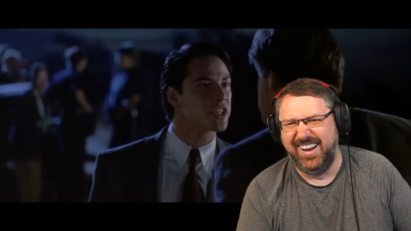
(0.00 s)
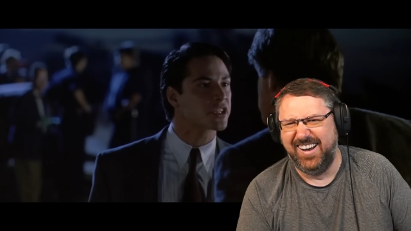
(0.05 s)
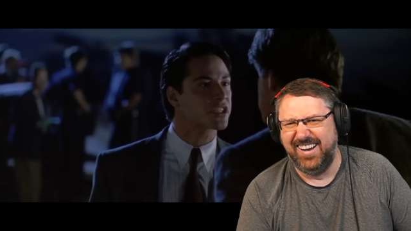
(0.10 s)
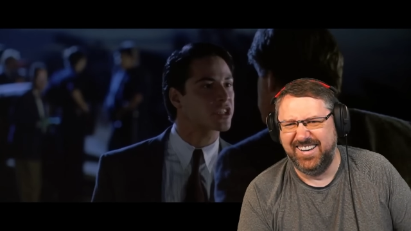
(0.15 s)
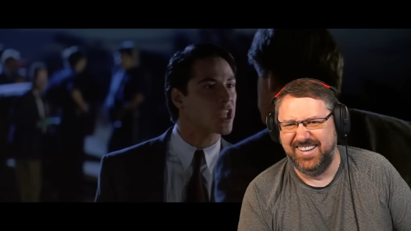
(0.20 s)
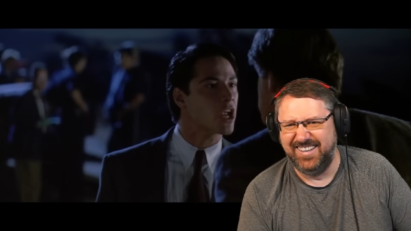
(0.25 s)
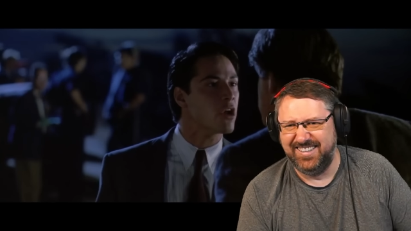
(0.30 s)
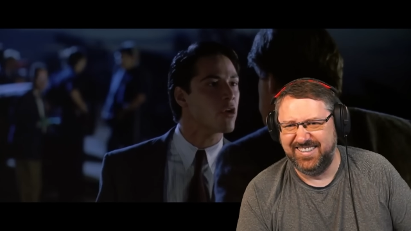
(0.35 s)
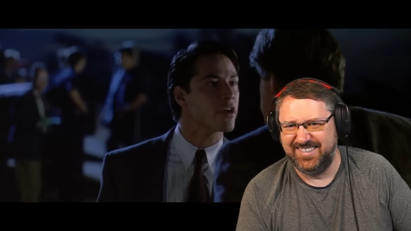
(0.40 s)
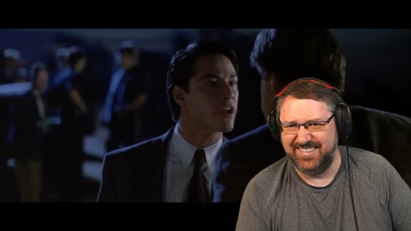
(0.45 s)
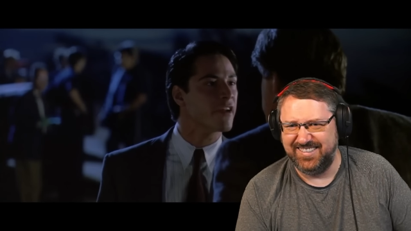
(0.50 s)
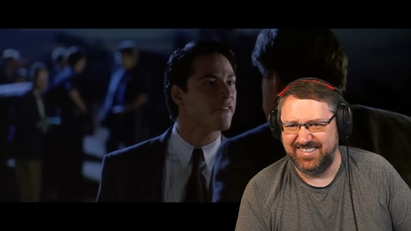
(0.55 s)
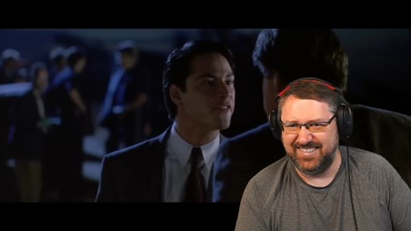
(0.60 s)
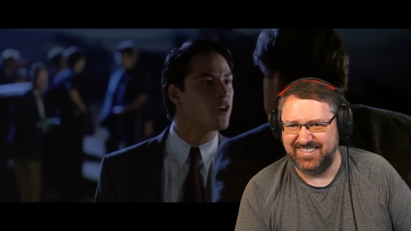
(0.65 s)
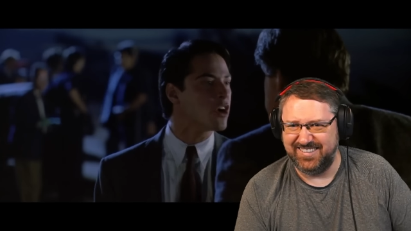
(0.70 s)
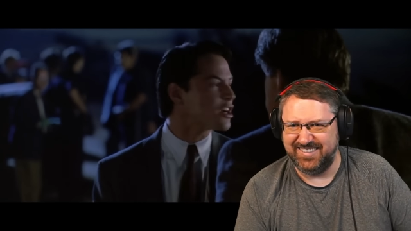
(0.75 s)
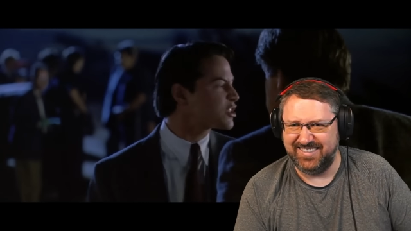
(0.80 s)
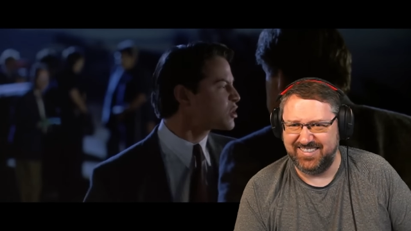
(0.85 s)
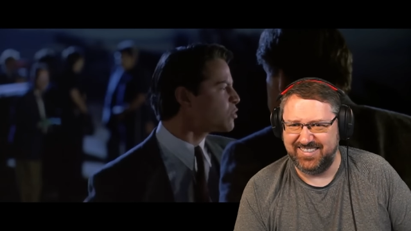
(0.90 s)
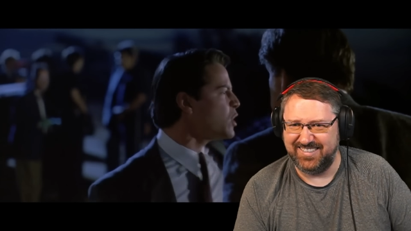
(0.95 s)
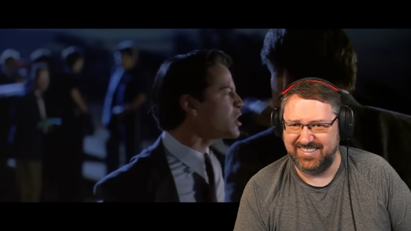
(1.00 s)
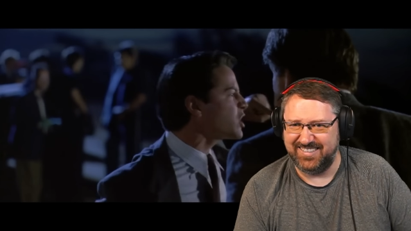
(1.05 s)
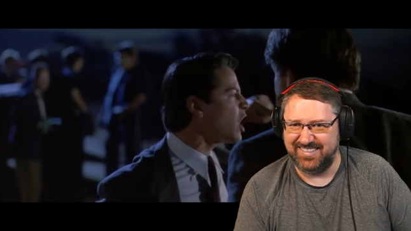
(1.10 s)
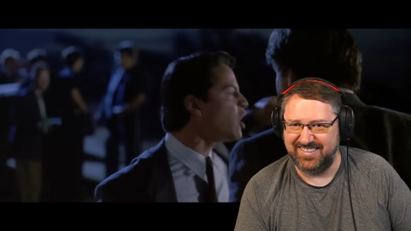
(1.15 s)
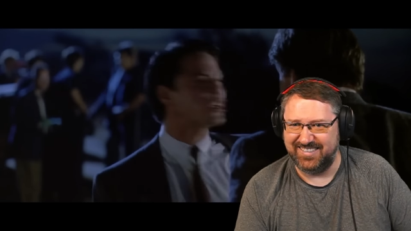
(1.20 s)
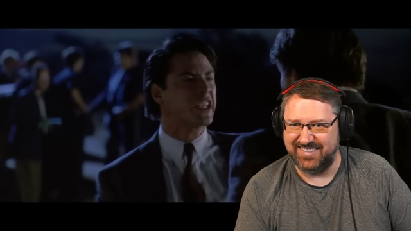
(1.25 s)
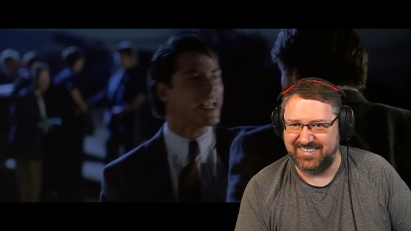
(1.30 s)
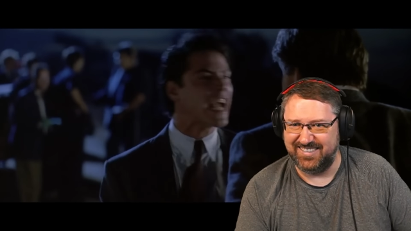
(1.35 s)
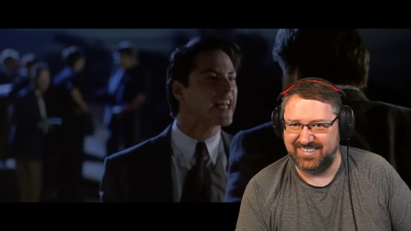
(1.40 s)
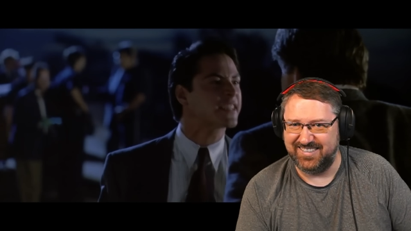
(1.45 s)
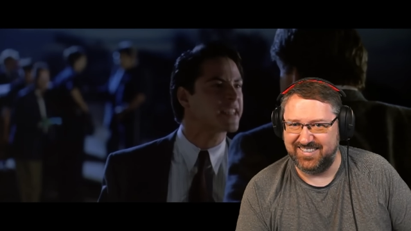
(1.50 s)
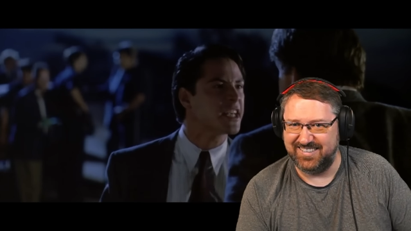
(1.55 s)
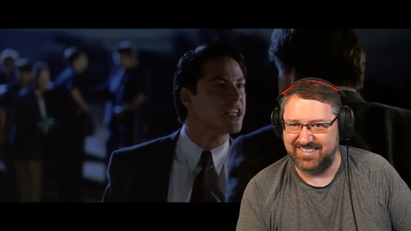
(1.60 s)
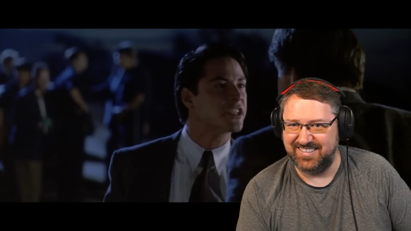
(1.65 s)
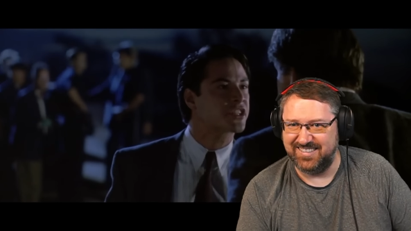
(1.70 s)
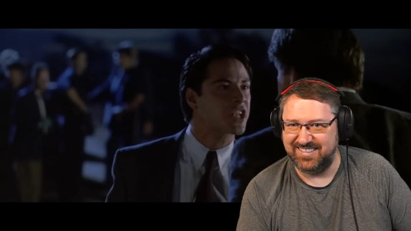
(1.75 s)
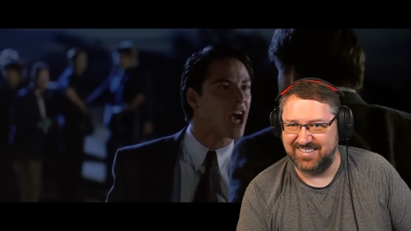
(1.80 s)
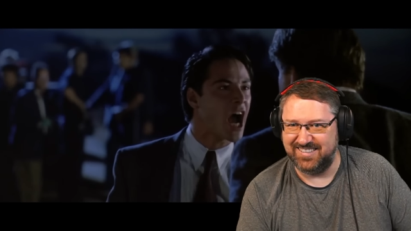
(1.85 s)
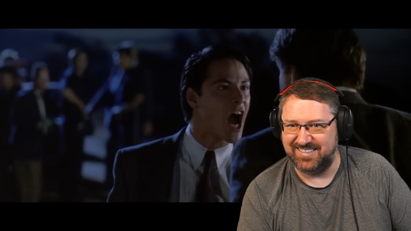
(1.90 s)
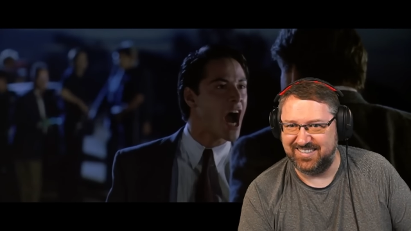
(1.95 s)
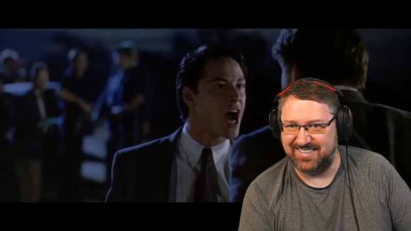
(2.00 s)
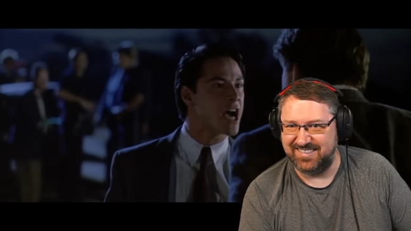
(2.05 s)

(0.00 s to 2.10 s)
Speaker 1: theory of yours and we'll go get these guys?